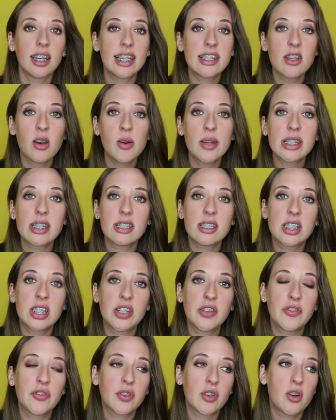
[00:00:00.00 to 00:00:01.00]
It's always a
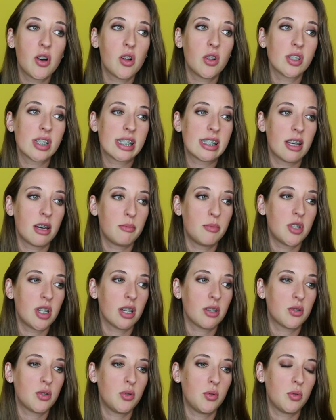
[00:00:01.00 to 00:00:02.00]
difficult
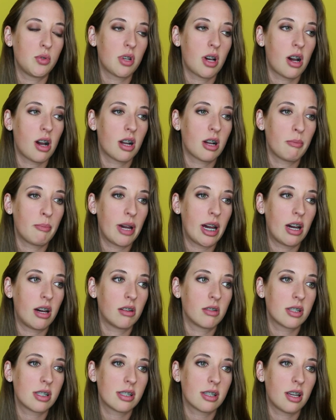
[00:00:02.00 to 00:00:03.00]
subject to talk
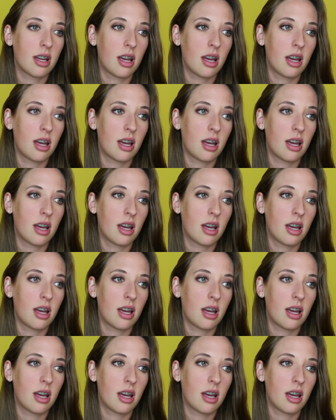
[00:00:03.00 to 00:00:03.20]
about